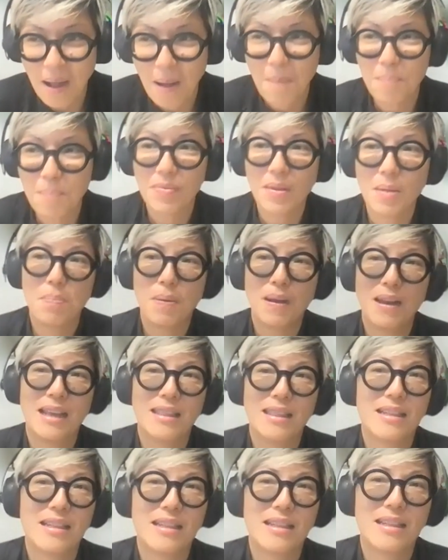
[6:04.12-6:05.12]
Um, but
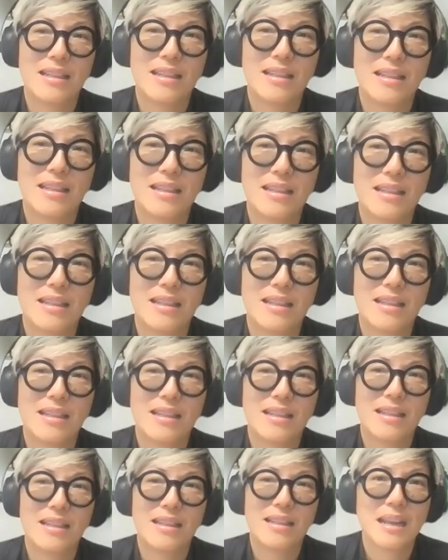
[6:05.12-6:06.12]
at
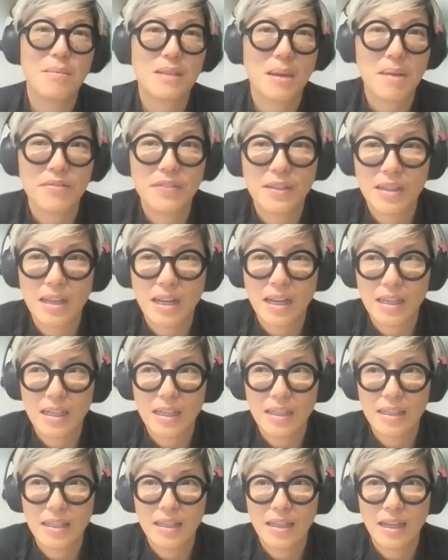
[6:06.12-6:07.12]
the same time, I feel
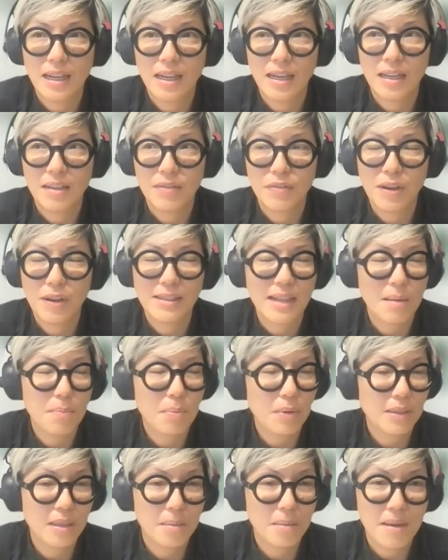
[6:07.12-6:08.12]
like, uh, for
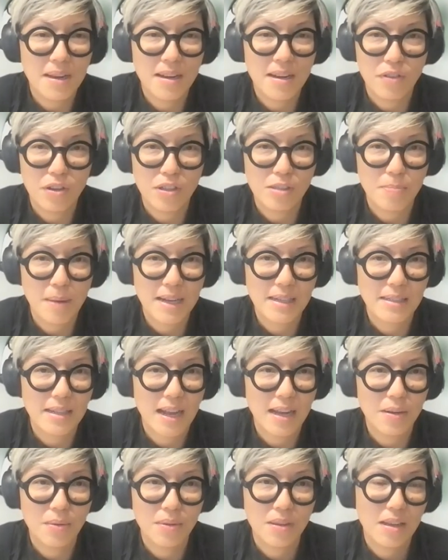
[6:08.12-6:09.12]
example, in the metaverse space,
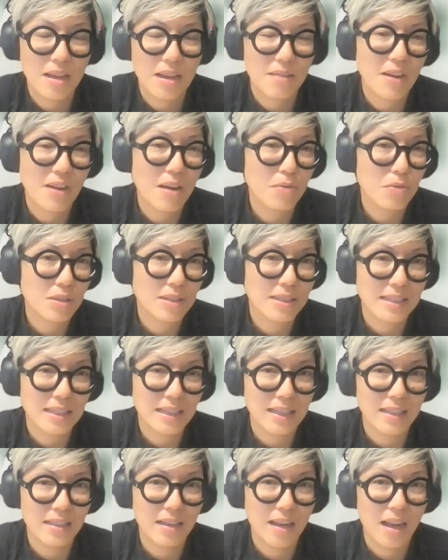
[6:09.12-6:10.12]
I don't think I've ever
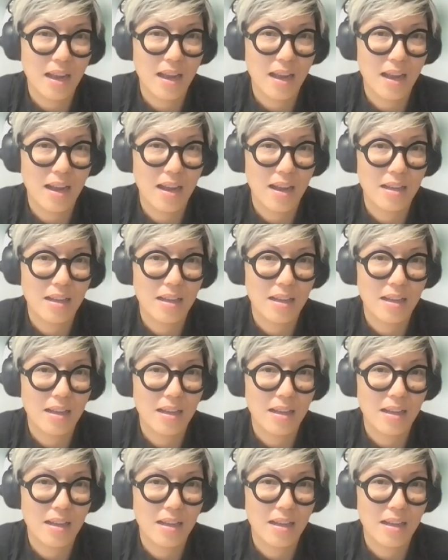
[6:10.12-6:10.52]
seen uh,